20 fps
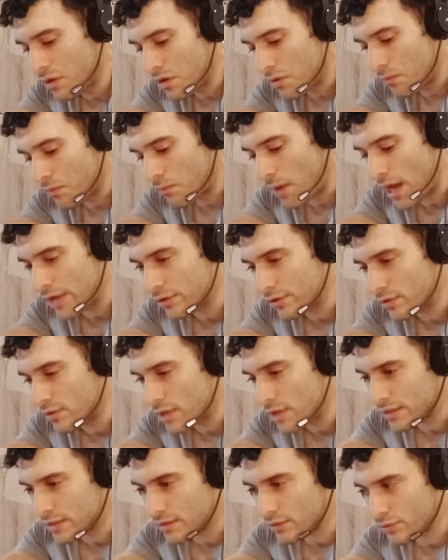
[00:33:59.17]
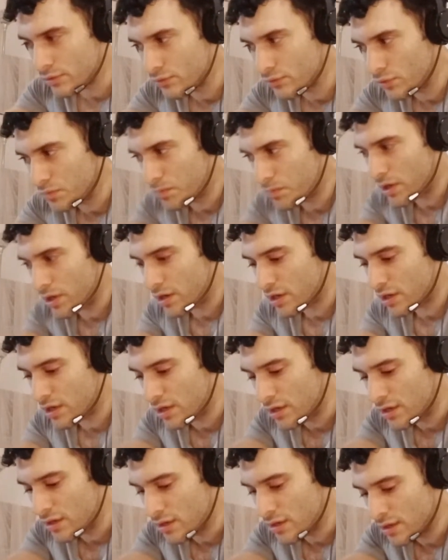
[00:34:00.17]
well, I don't like the Likud party.